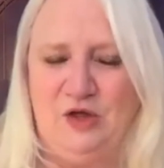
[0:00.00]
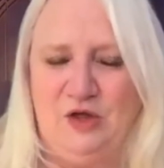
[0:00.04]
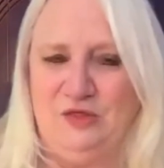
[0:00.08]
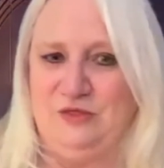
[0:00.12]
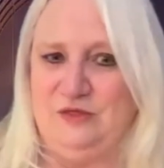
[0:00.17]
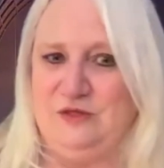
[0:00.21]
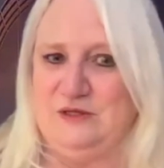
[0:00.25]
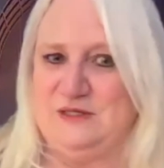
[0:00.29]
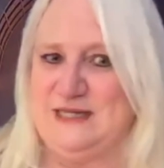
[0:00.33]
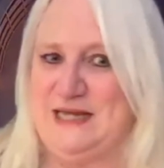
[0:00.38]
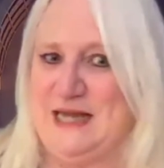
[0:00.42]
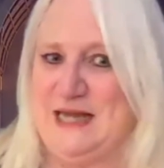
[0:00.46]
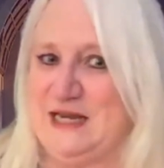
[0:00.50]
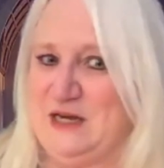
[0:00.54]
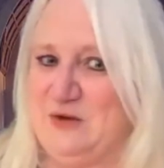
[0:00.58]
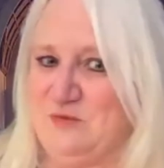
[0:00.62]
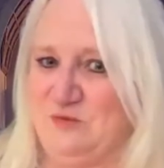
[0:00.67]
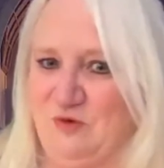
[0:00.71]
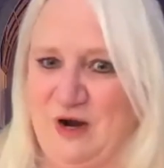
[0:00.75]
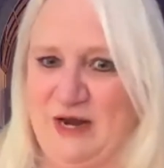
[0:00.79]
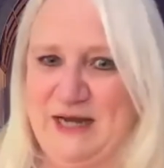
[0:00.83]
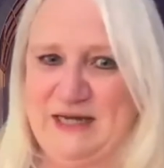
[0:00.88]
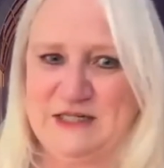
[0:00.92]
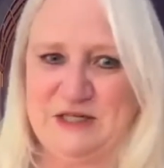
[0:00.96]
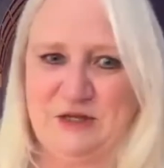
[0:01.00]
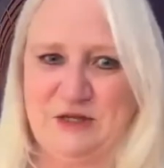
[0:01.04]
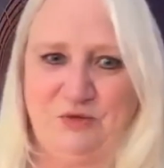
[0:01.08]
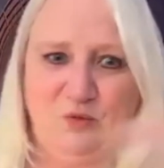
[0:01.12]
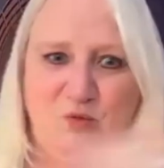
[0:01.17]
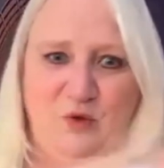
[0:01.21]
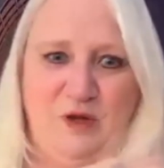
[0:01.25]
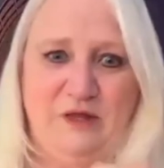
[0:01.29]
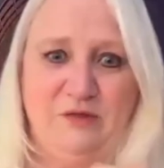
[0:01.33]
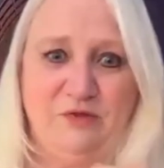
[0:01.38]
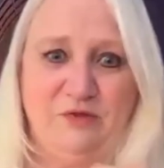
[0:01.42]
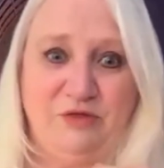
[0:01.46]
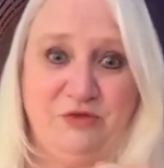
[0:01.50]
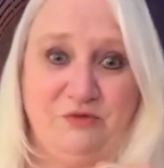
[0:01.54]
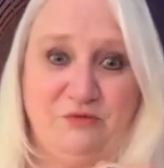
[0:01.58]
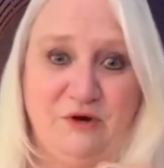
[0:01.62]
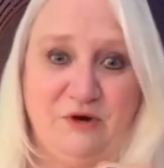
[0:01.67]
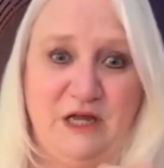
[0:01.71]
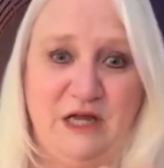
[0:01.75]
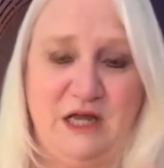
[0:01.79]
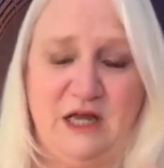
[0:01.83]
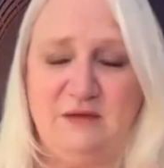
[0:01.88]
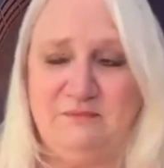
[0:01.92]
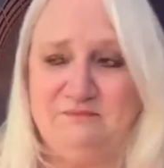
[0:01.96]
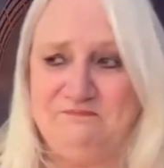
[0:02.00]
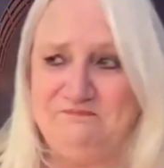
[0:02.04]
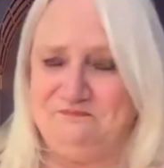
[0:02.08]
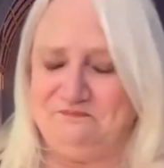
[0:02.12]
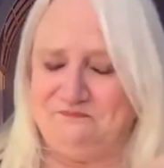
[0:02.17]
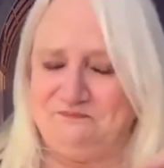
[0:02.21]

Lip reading: take them right to week 3.